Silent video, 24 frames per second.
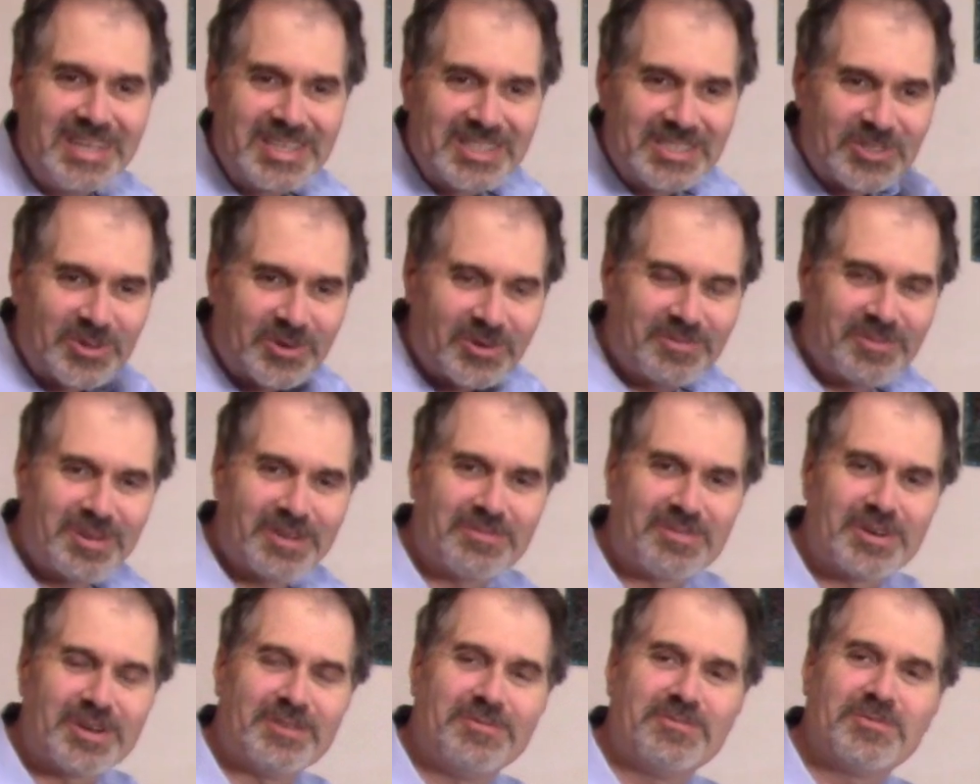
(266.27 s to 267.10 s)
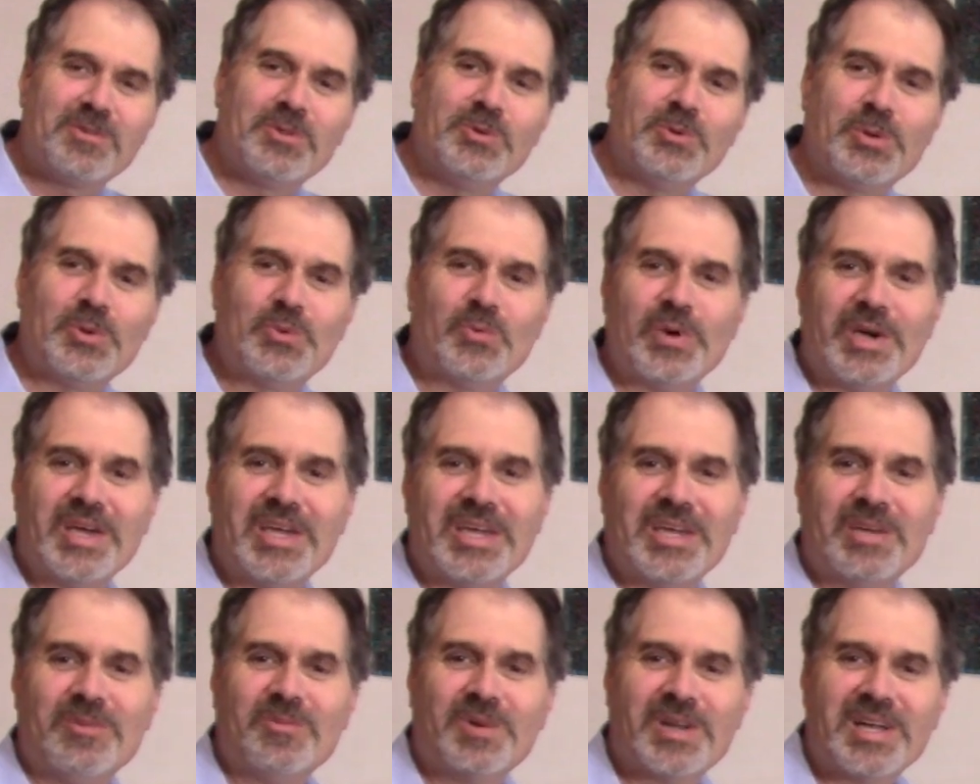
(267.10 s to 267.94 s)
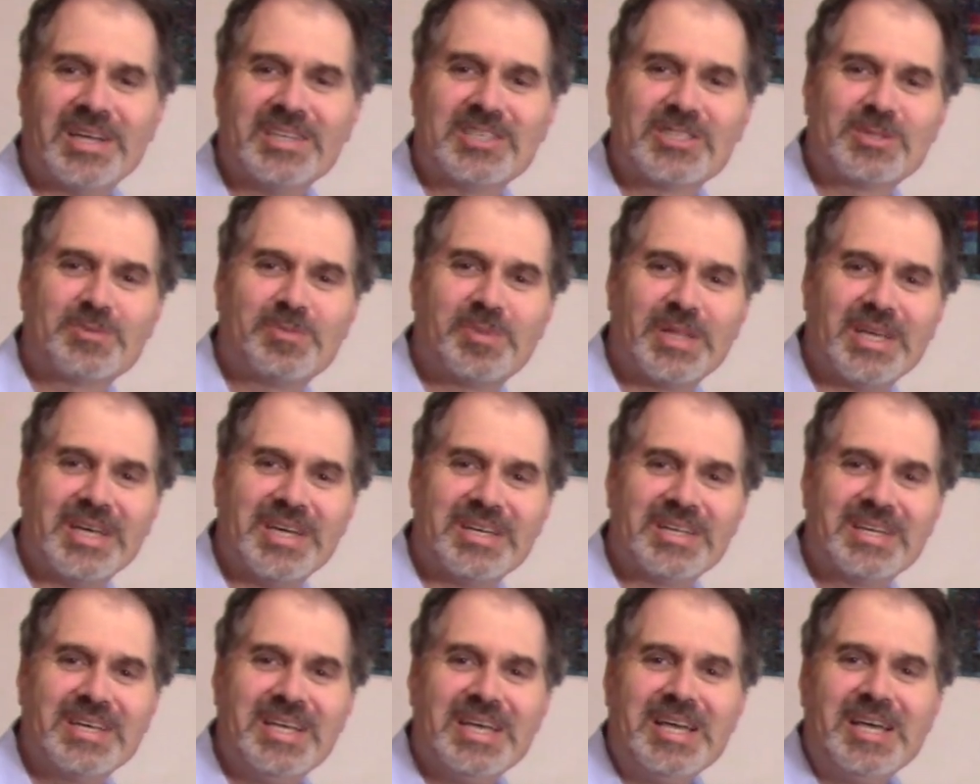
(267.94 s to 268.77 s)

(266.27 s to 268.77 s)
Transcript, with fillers: sort of in a very fluid way in what I just played.